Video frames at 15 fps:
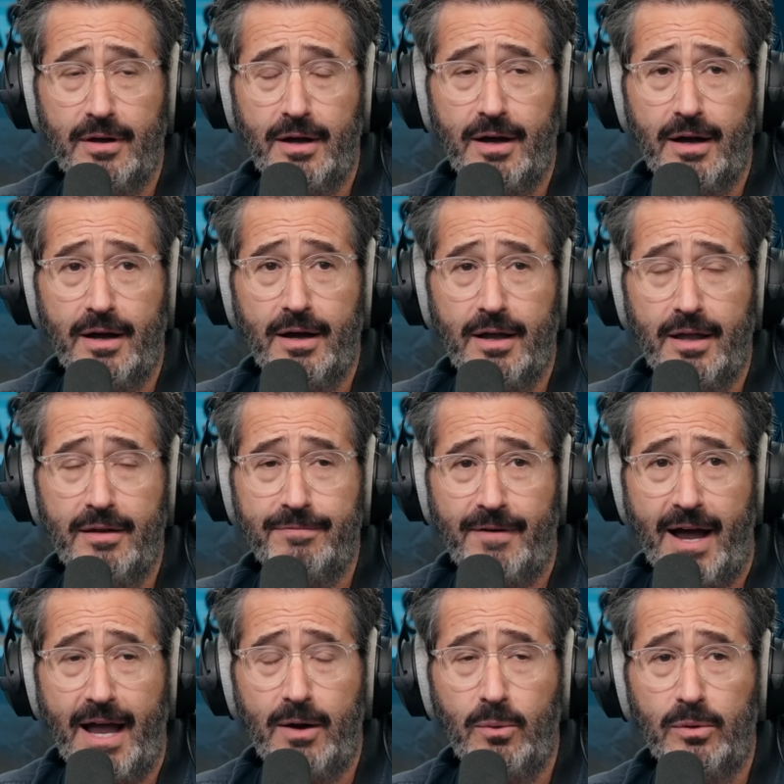uh, if
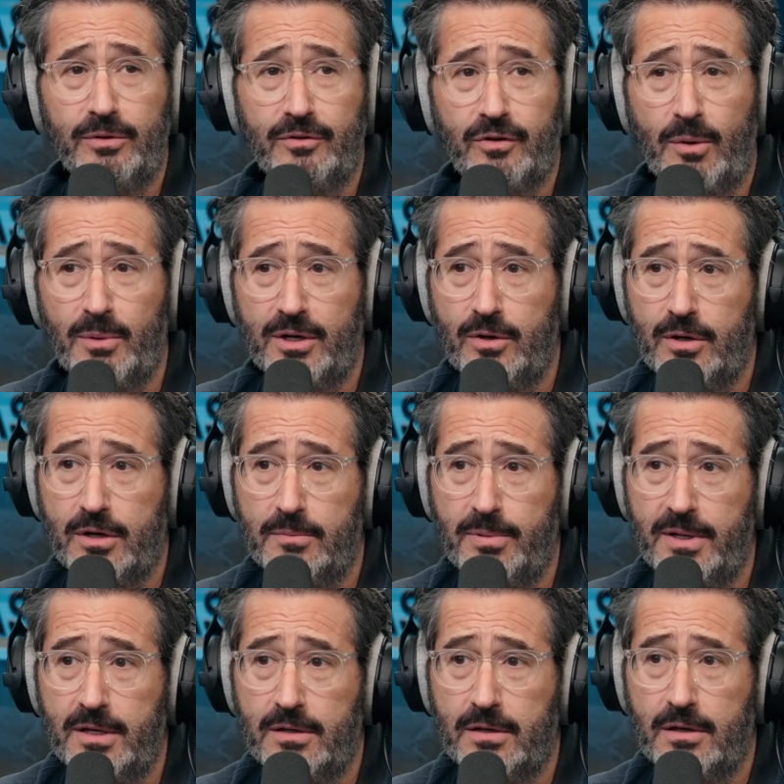I Sam, was someone who could argument.
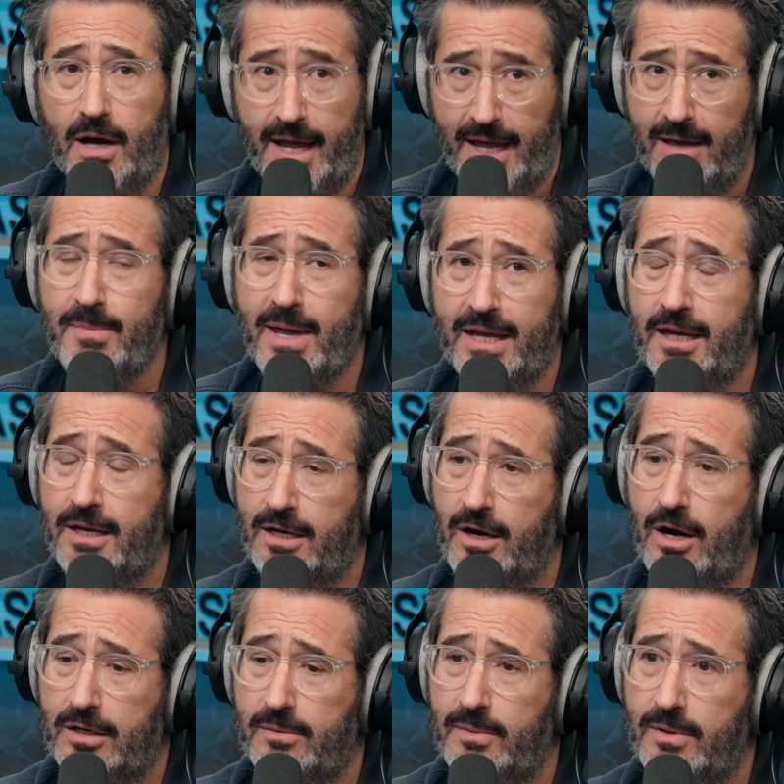be, I am making an
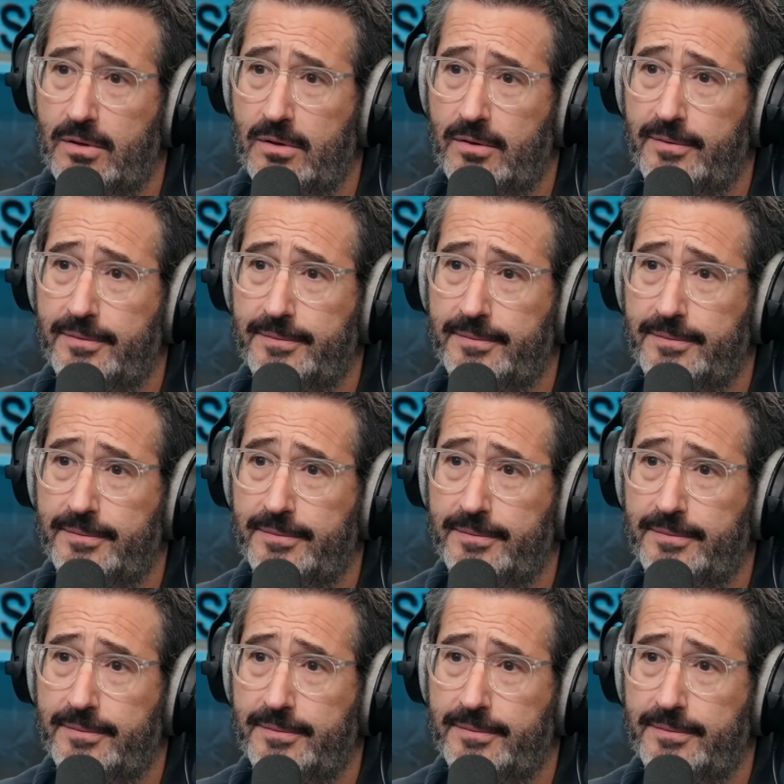argument. Well, the Rapist